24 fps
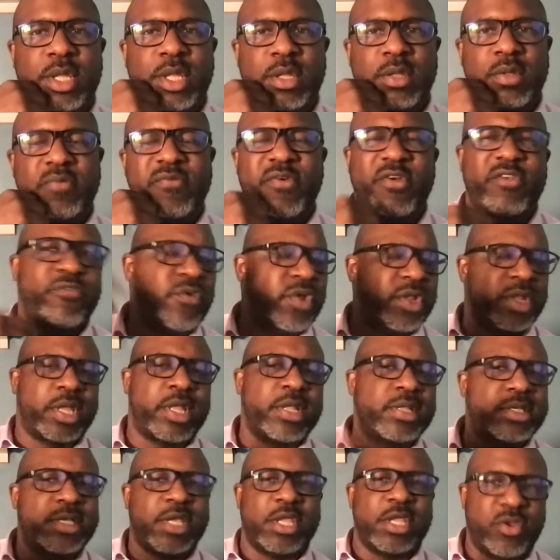First of all, the
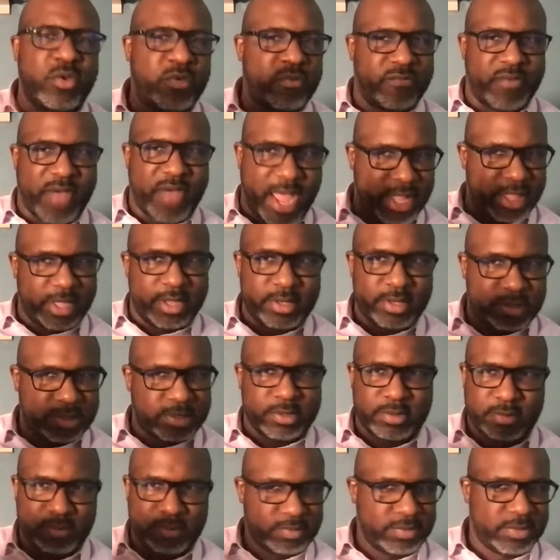continued
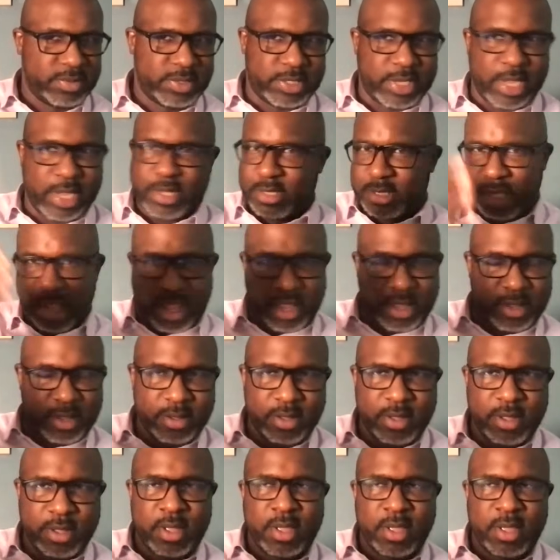violence since then.